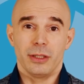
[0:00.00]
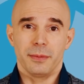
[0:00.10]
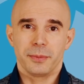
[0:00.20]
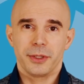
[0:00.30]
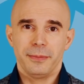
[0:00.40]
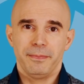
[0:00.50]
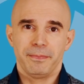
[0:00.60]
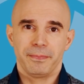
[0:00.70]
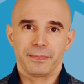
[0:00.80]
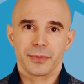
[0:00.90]
number?
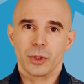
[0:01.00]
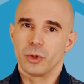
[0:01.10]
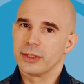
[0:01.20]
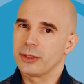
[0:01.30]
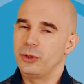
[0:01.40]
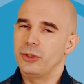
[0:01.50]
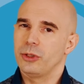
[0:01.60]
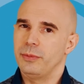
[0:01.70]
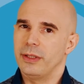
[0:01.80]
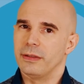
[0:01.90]
Or is it going
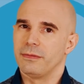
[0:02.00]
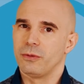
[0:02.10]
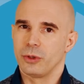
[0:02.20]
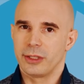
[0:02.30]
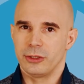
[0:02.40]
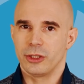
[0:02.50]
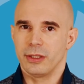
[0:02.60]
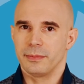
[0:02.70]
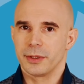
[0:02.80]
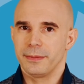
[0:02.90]
to be a four-digit
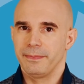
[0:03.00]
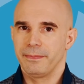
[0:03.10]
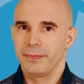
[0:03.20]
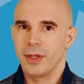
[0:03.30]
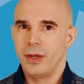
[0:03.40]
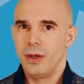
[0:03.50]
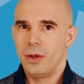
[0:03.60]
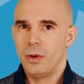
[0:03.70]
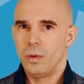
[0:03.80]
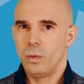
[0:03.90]
number?
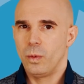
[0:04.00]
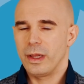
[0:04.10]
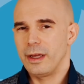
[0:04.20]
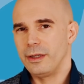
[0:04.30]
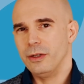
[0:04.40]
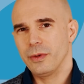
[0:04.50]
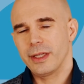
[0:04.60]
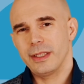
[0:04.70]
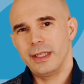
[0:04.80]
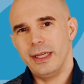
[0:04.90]
well, I know
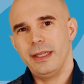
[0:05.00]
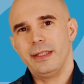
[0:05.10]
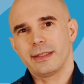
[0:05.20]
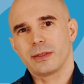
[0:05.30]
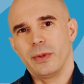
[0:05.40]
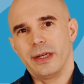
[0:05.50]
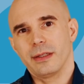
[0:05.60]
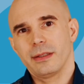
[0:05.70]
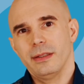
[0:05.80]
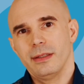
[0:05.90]
that 80
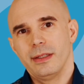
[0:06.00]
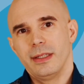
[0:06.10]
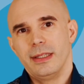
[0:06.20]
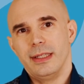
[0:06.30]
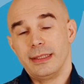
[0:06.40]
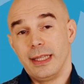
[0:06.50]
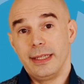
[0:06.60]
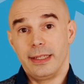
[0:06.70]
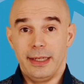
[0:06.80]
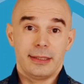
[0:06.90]
squared is
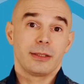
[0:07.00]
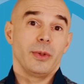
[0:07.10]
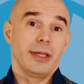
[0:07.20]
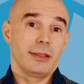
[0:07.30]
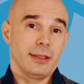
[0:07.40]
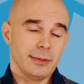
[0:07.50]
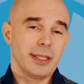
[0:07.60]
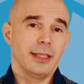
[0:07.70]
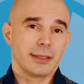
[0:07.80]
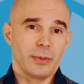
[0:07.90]
like 8 squared times
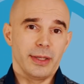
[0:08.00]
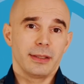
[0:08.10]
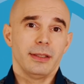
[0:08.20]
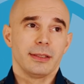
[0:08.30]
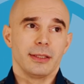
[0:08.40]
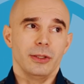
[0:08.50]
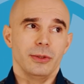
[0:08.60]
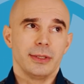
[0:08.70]
10 squared, so